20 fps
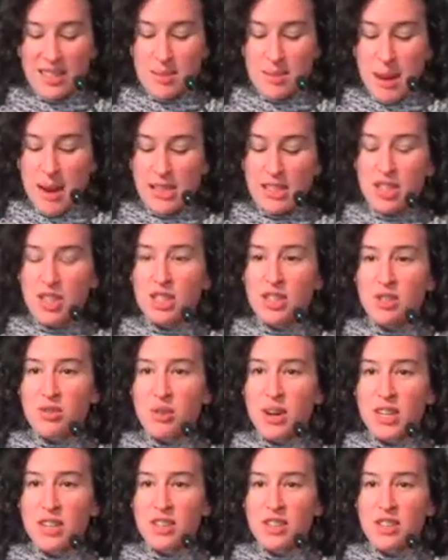the Managing
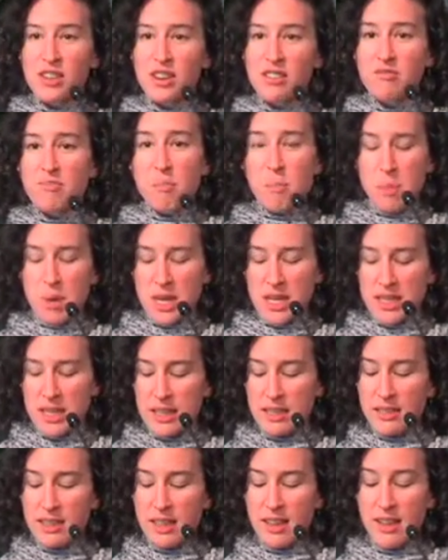Director of
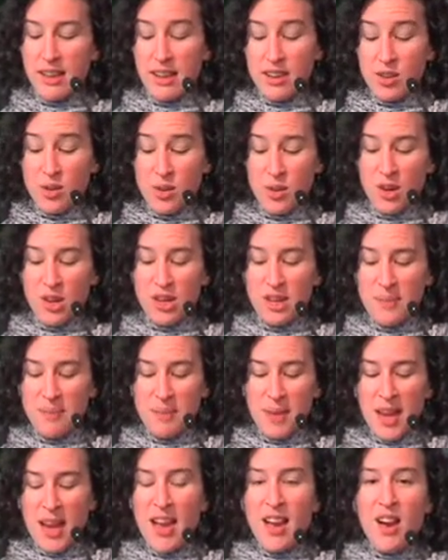Presente.org,
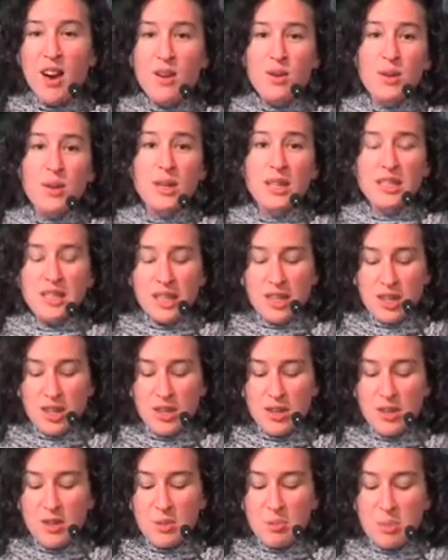an
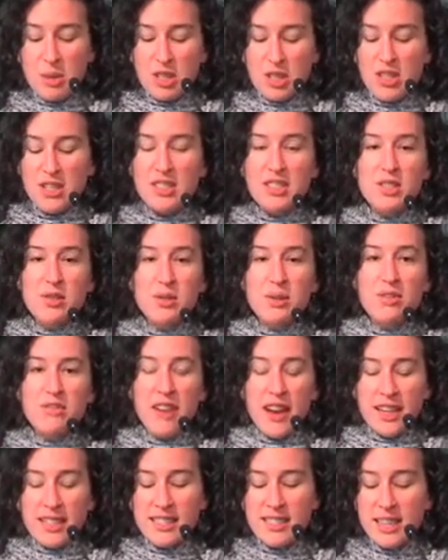organization whose mission is to
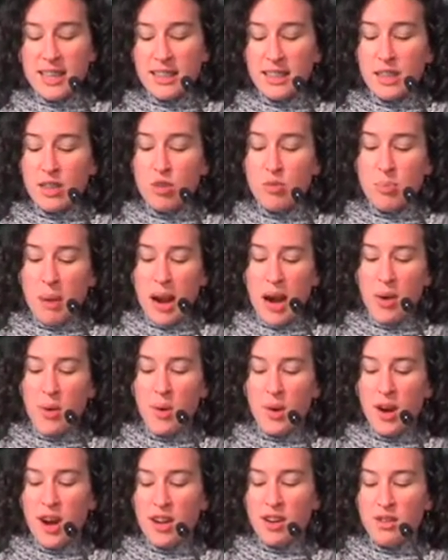advance Latino
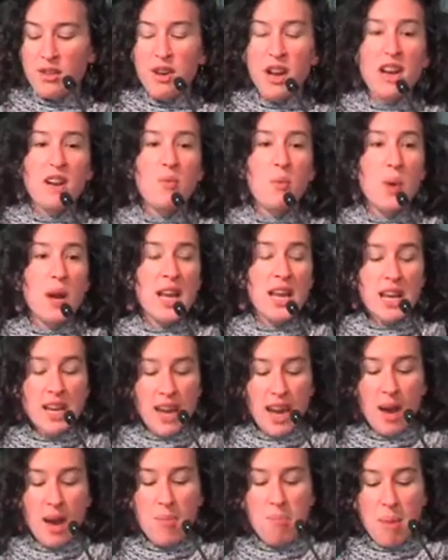power and create winning
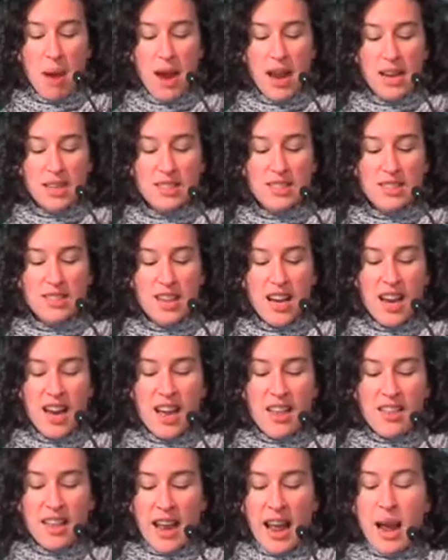campaigns
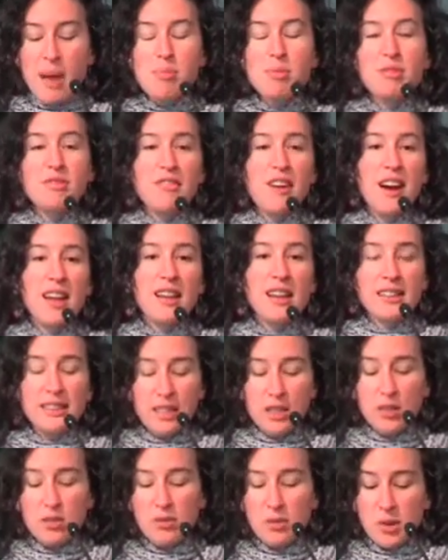that amplify
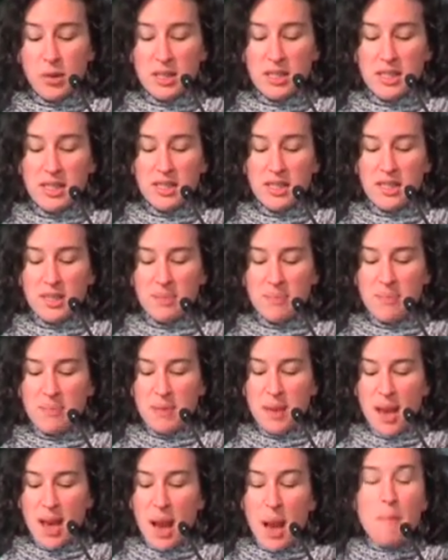Latino voices.
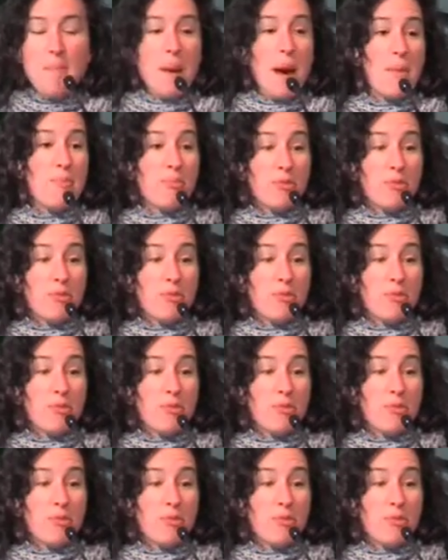Matt